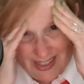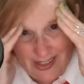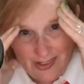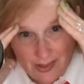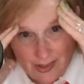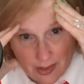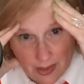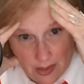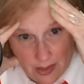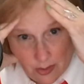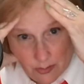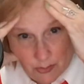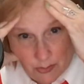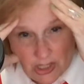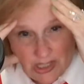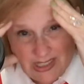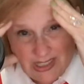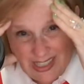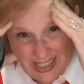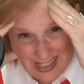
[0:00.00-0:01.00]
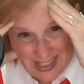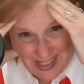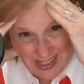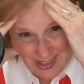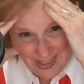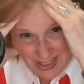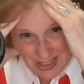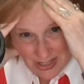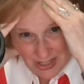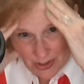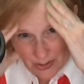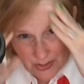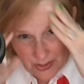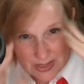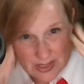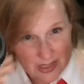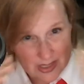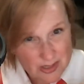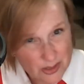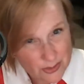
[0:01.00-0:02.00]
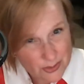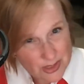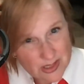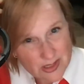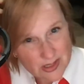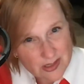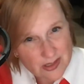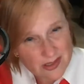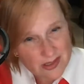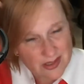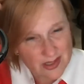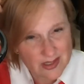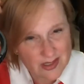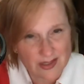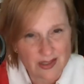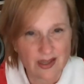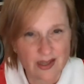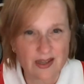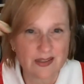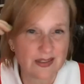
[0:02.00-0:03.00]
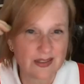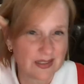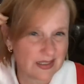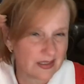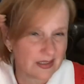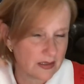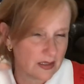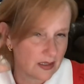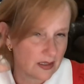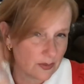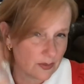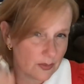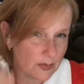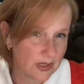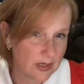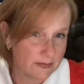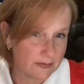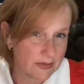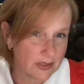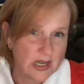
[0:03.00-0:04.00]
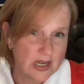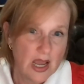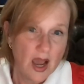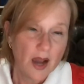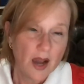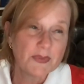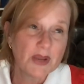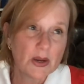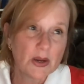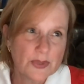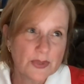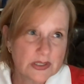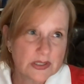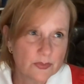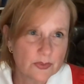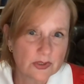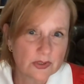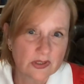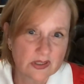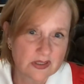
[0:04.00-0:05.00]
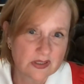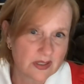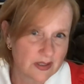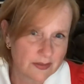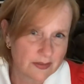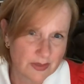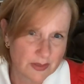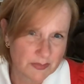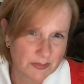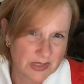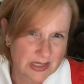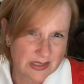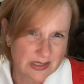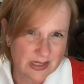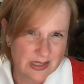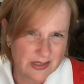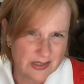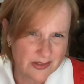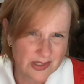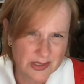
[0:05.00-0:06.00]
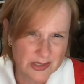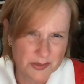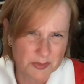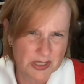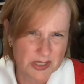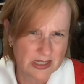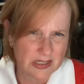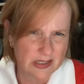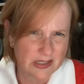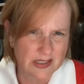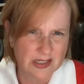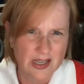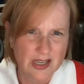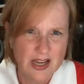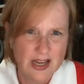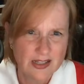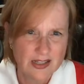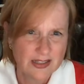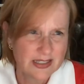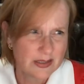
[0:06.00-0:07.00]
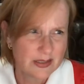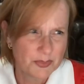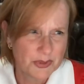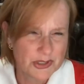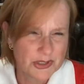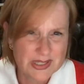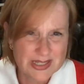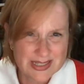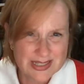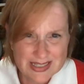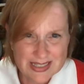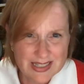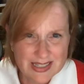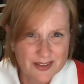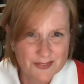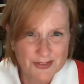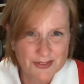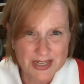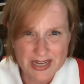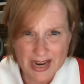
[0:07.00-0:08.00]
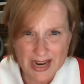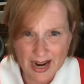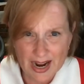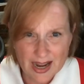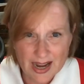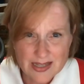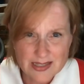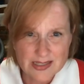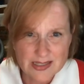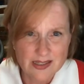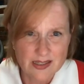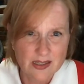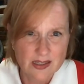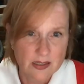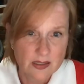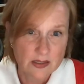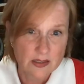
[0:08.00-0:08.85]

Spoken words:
a little more like, in situations like that, like whatever. I mean, I wasn't willing to give up the seat just because like the person didn't even ask.